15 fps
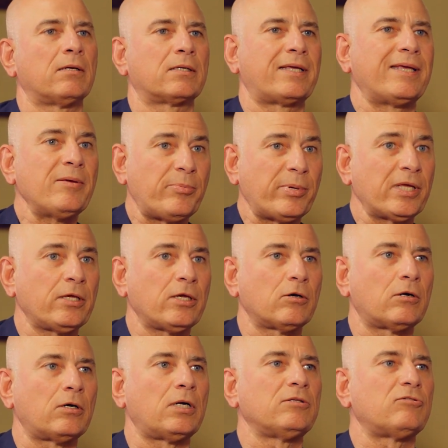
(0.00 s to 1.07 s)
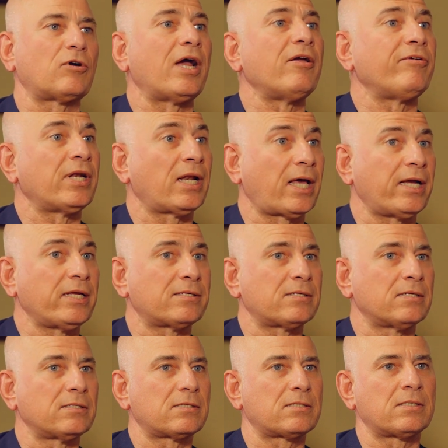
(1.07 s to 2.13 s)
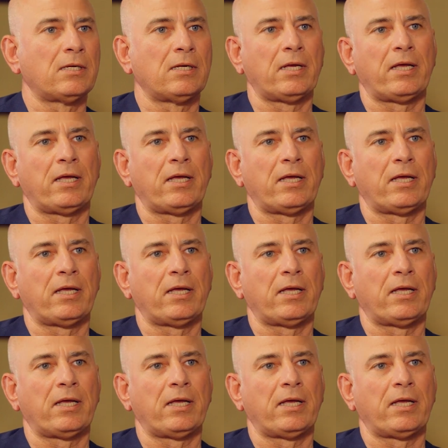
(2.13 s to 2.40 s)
keeping your driving license,